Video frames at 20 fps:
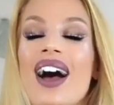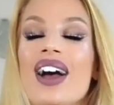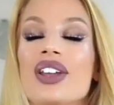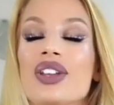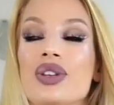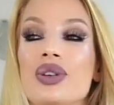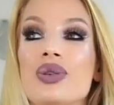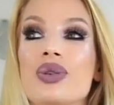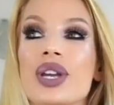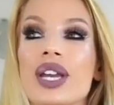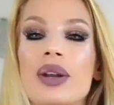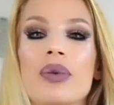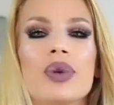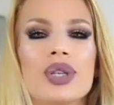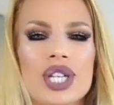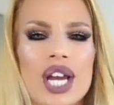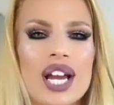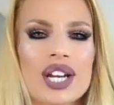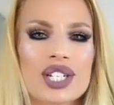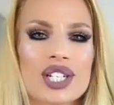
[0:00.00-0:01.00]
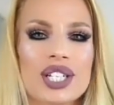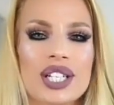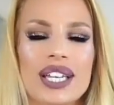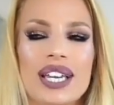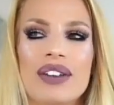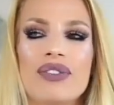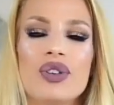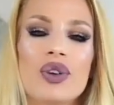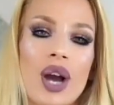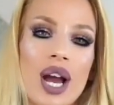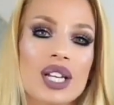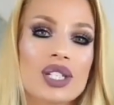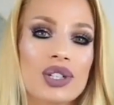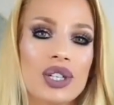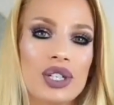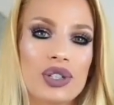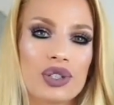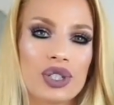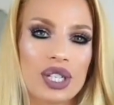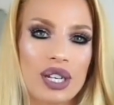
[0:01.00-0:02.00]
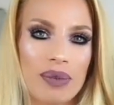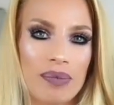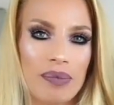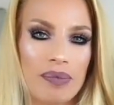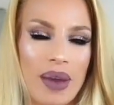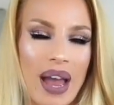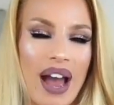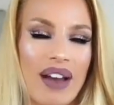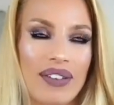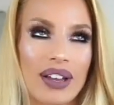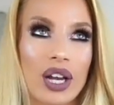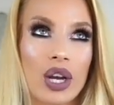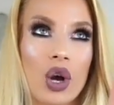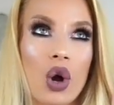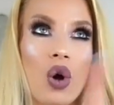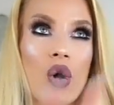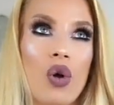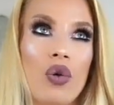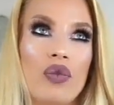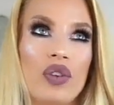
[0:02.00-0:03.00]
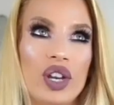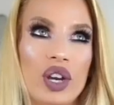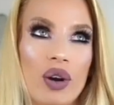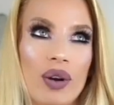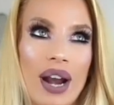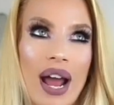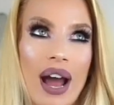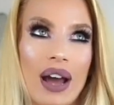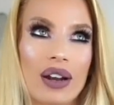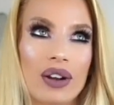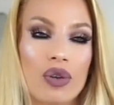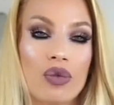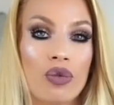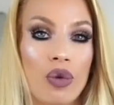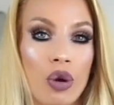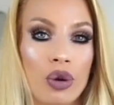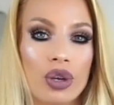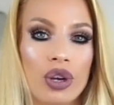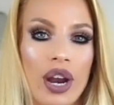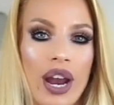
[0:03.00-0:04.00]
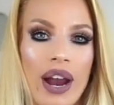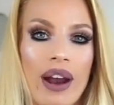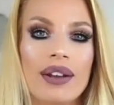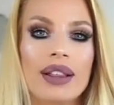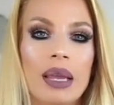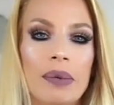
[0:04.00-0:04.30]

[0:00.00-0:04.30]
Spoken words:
you could, which actually, if you guys are interested in having a whole video on how to grow your hair,